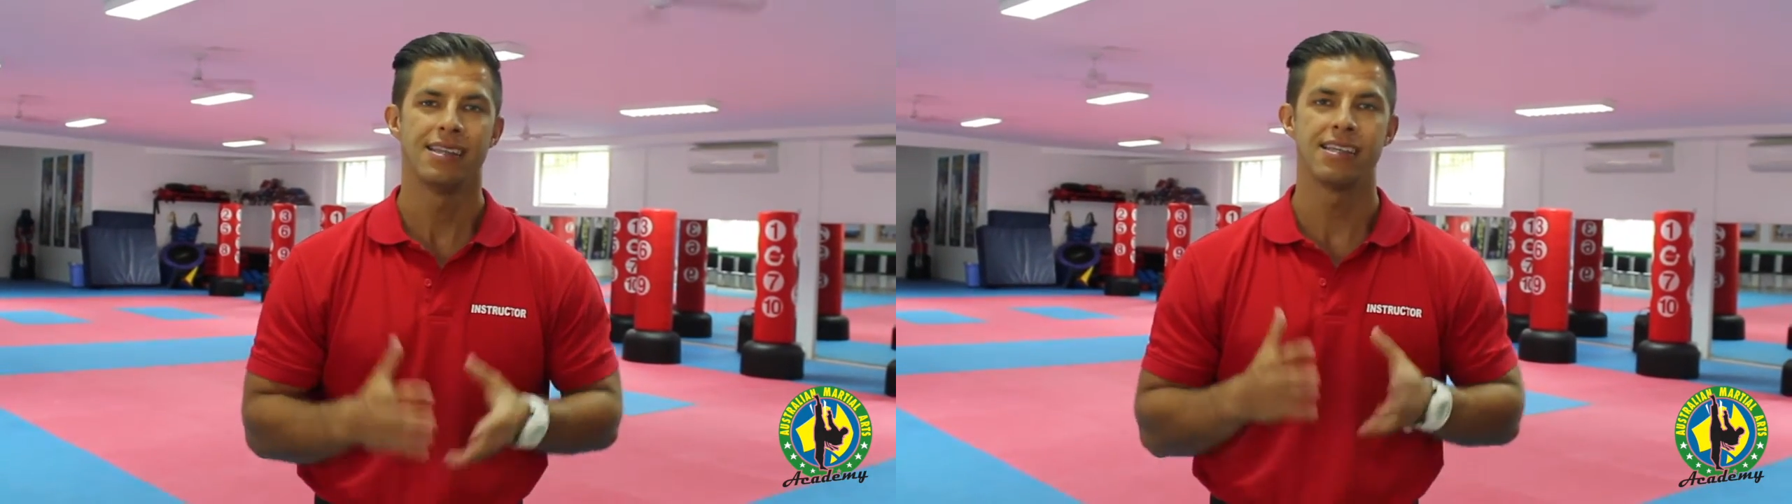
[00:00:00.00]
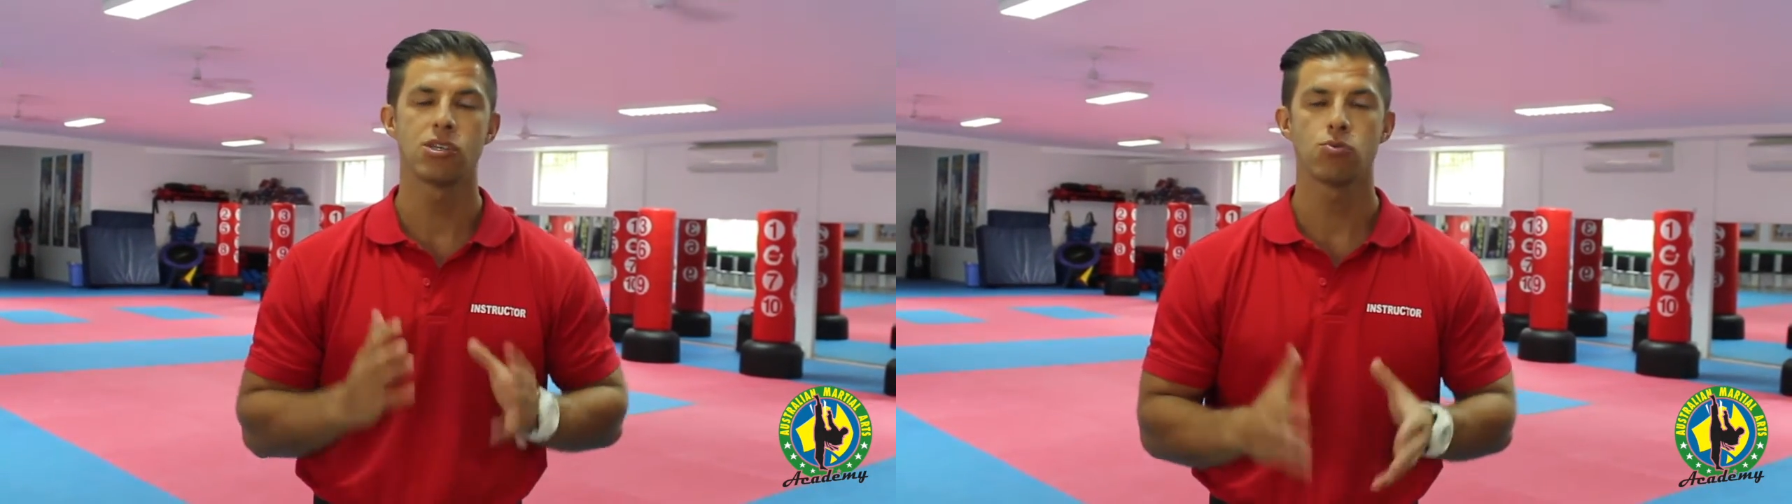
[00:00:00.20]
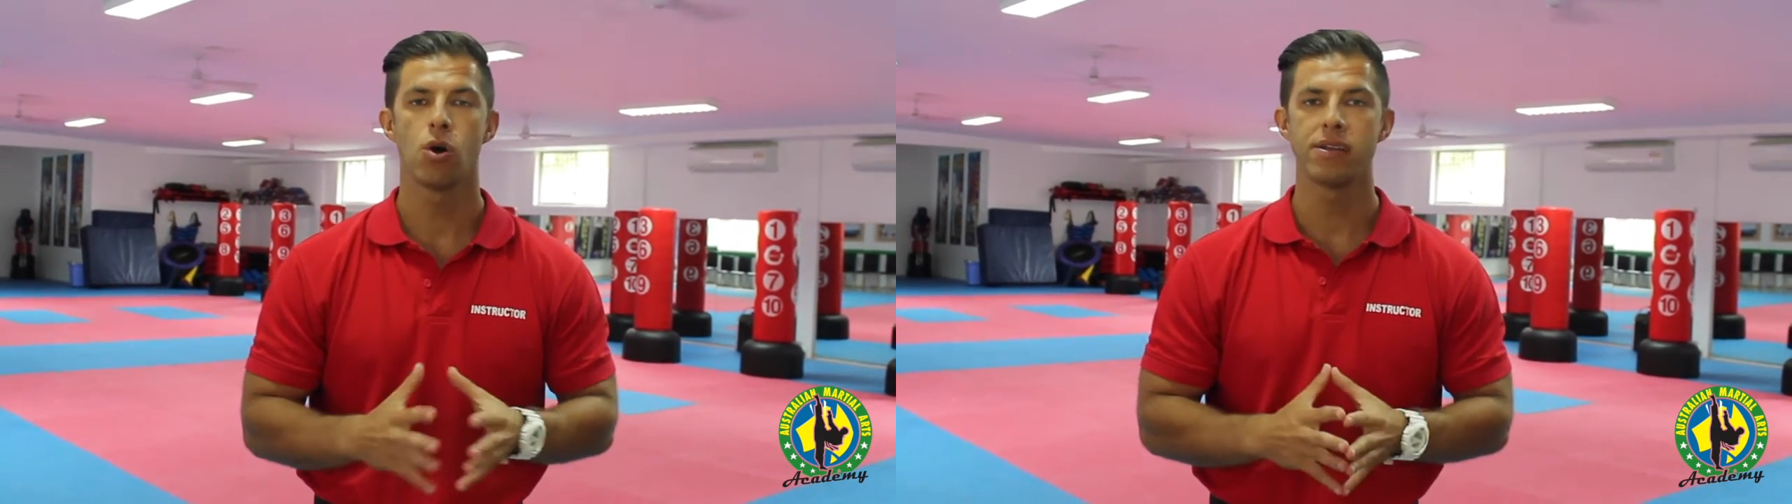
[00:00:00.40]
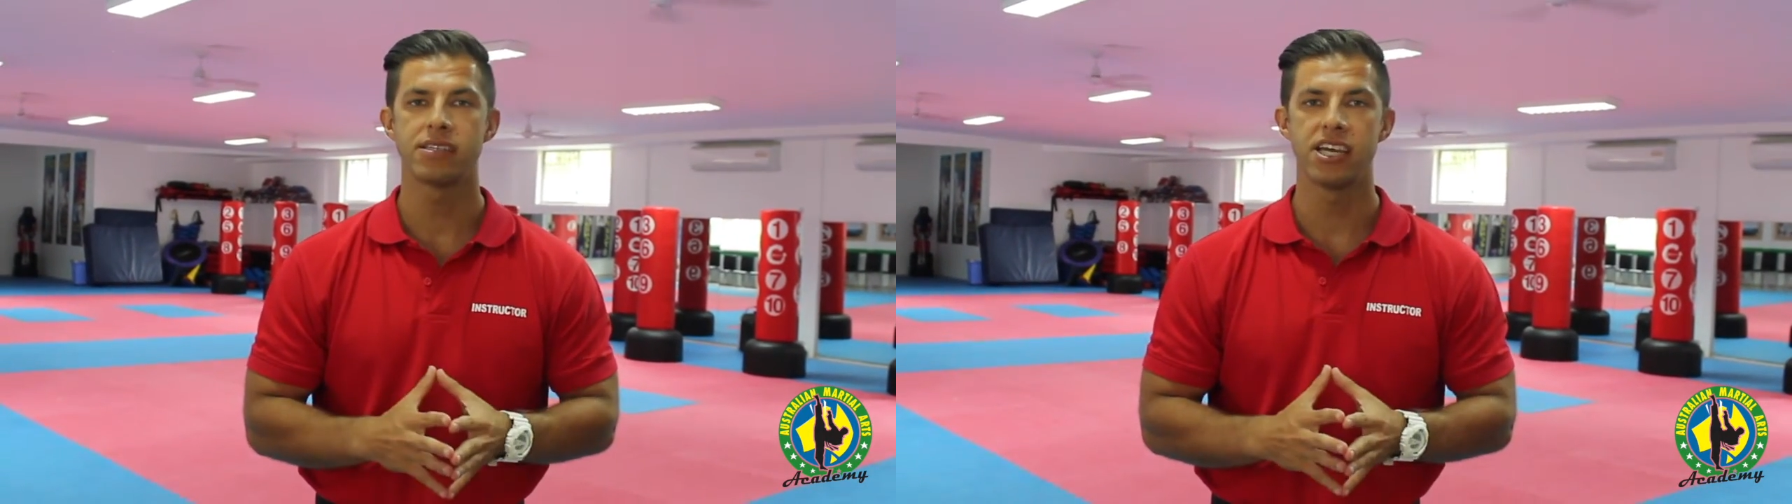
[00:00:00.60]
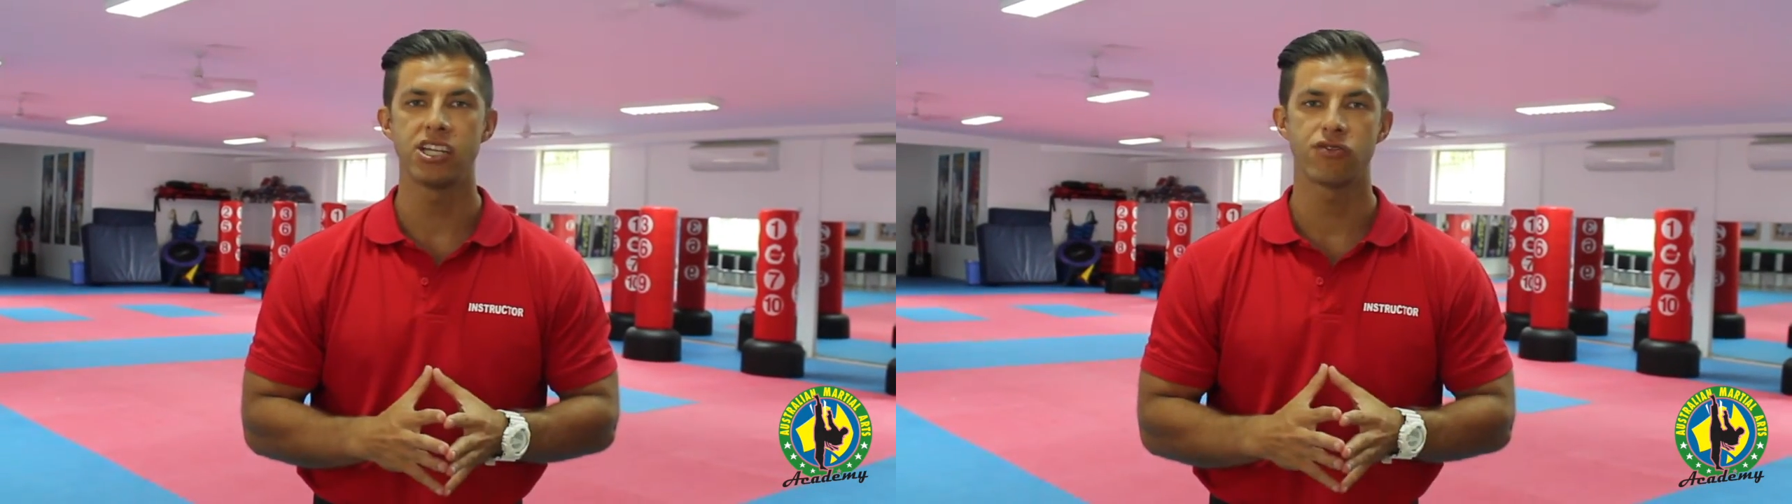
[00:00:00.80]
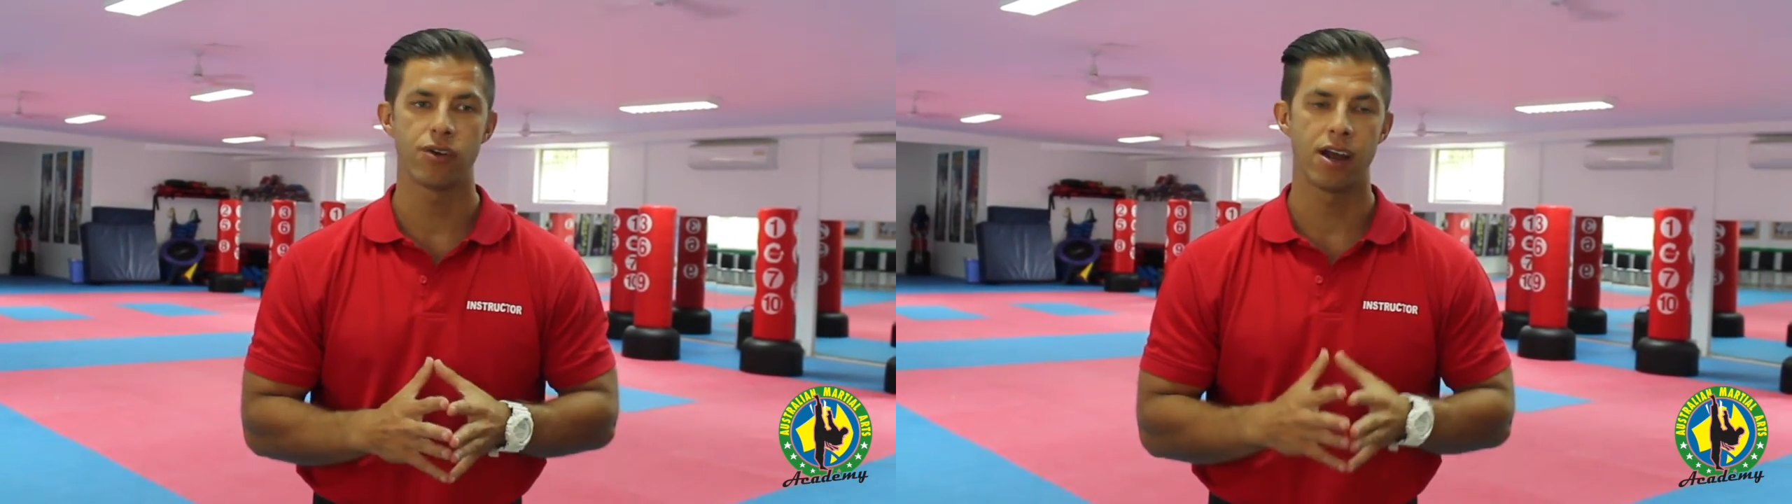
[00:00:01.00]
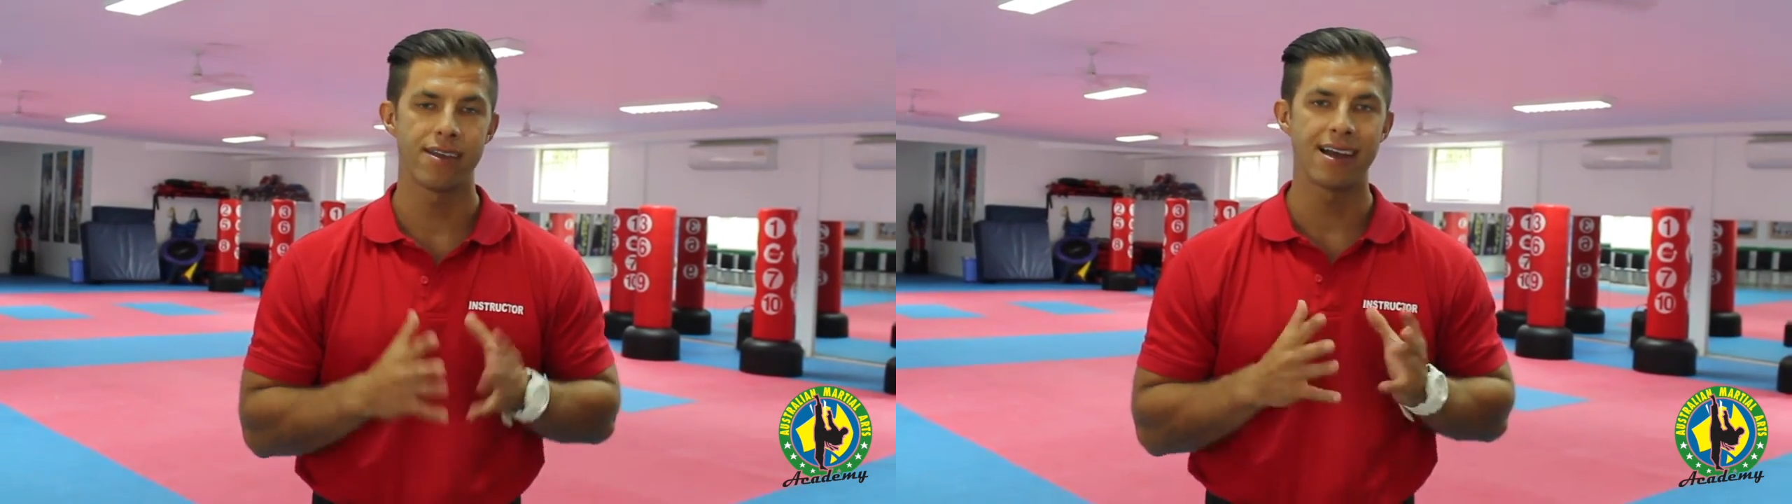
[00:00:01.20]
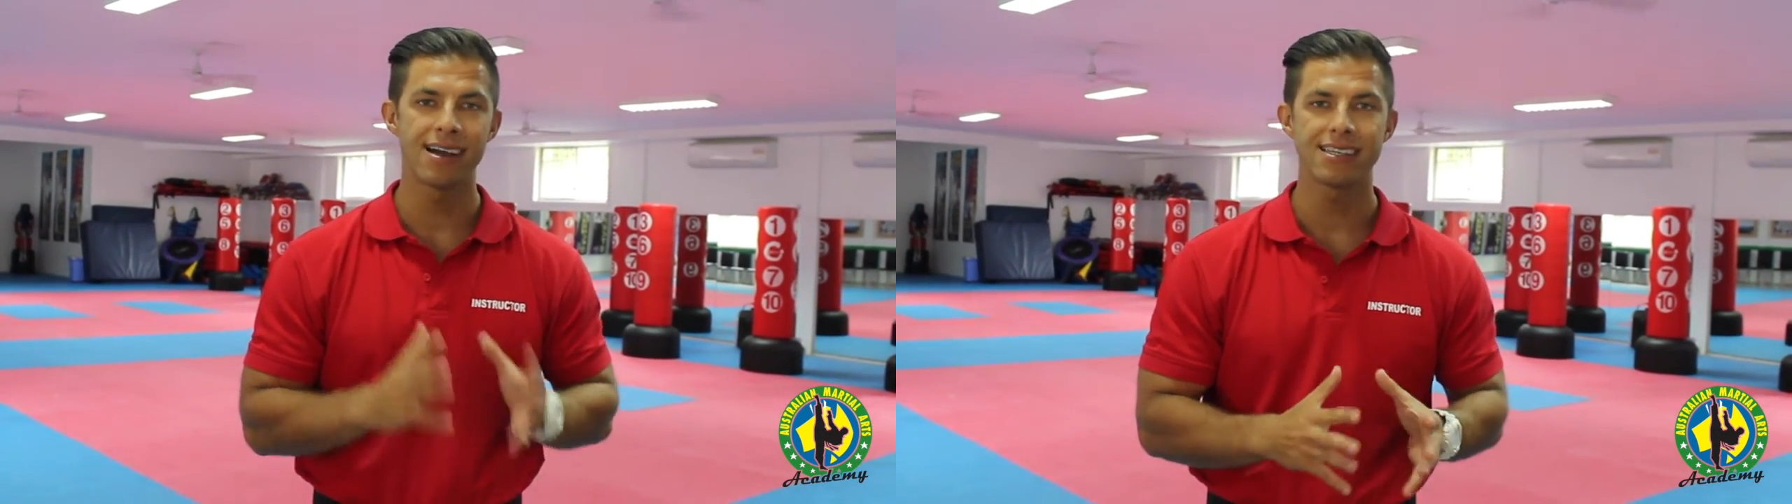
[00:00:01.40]
This is what we teach for our
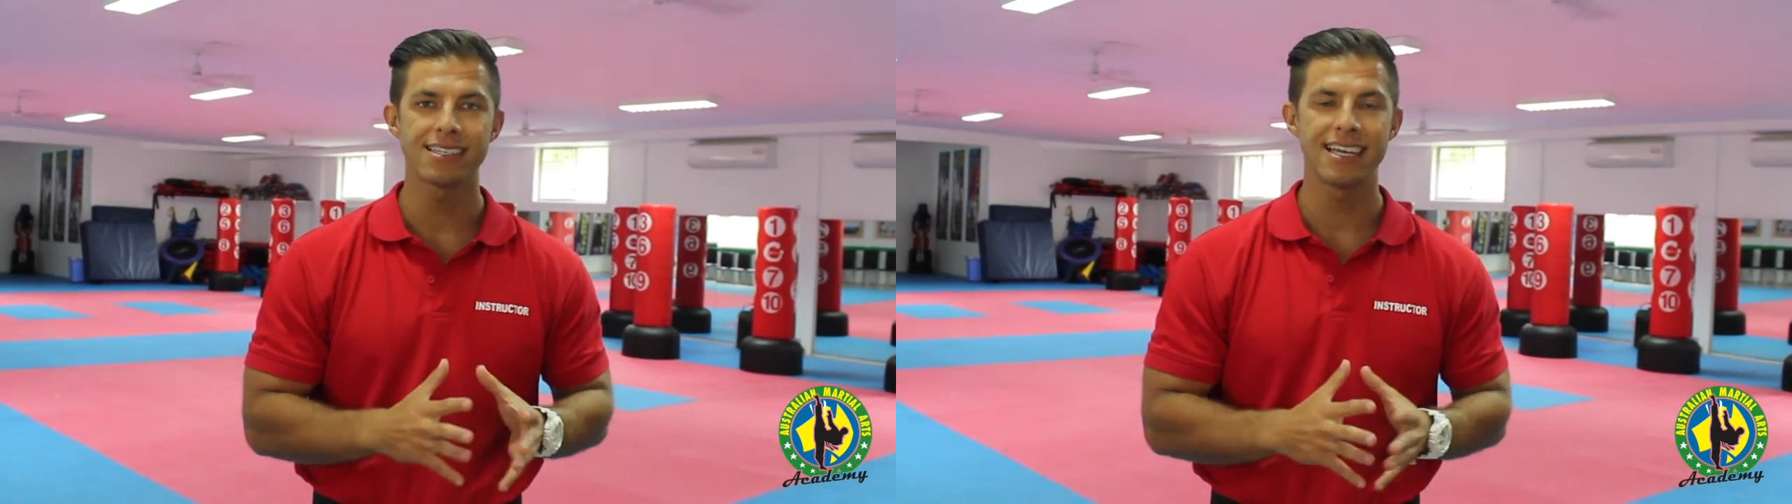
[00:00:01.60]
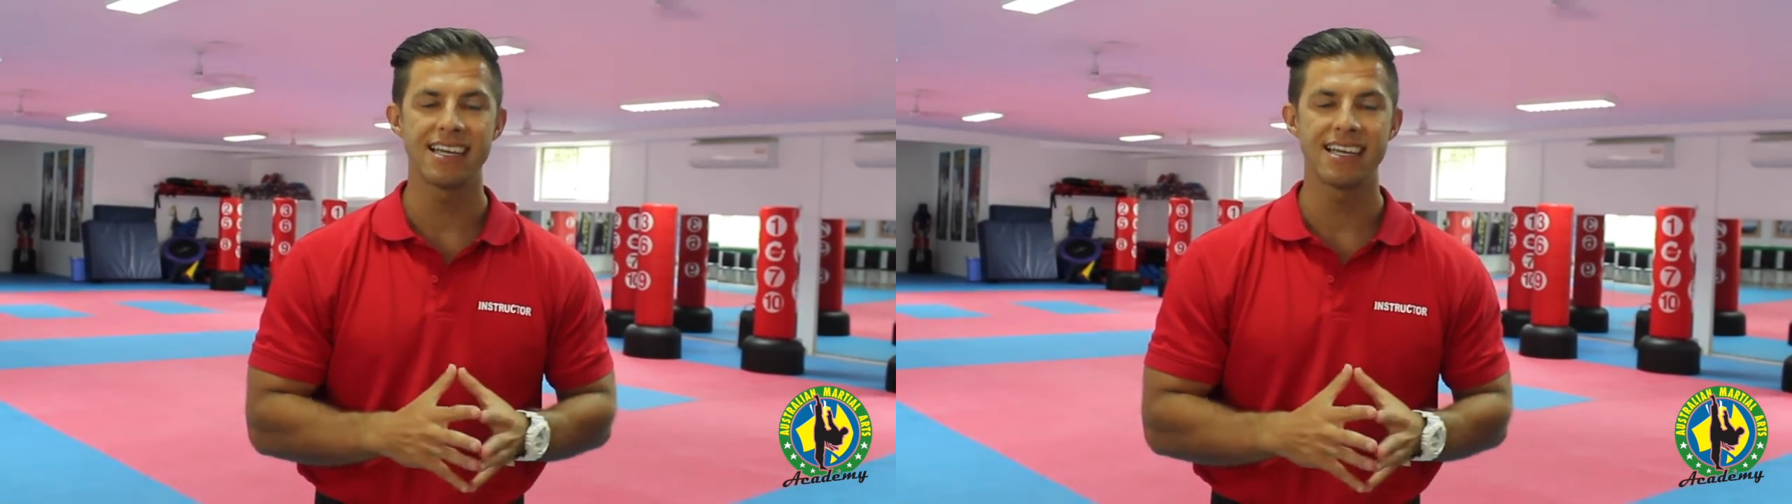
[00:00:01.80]
youngest